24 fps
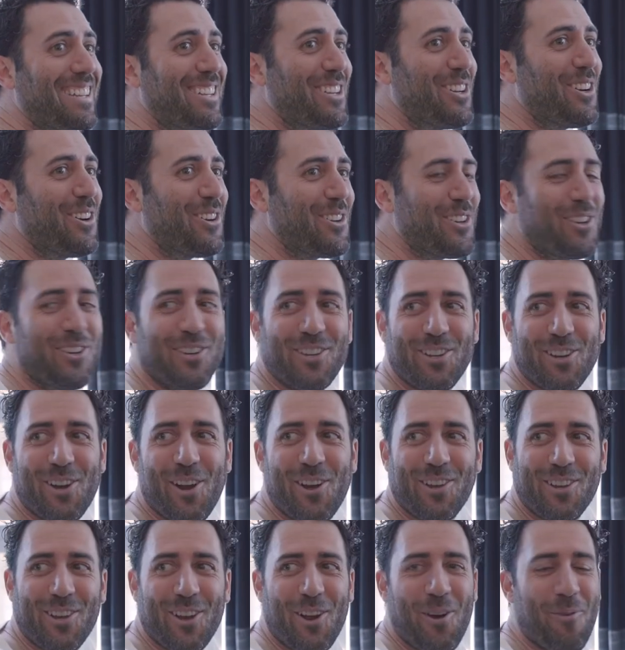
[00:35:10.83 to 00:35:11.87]
You don't. You, you
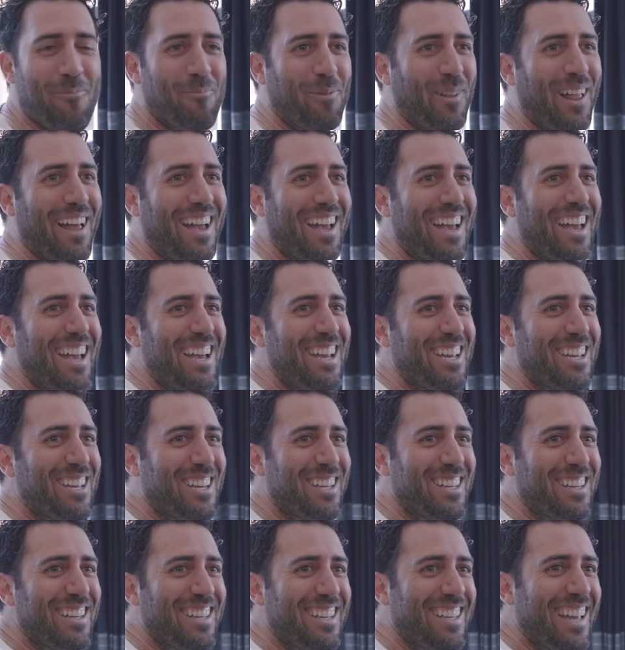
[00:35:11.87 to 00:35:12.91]
don't. You don't. Bl-
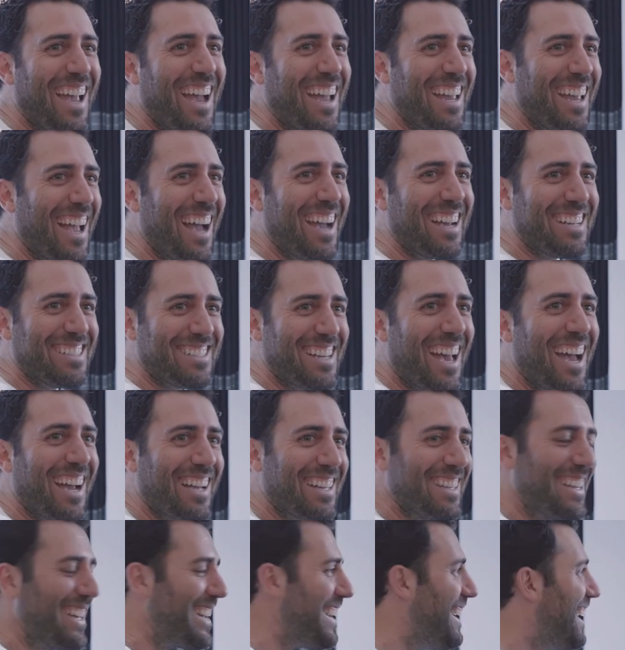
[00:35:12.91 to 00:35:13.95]
yeah. Yeah.
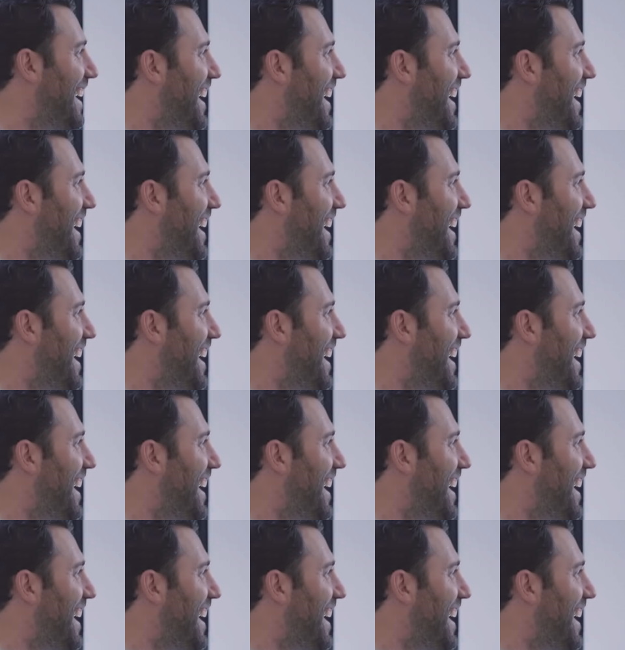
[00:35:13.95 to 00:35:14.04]
Exactly.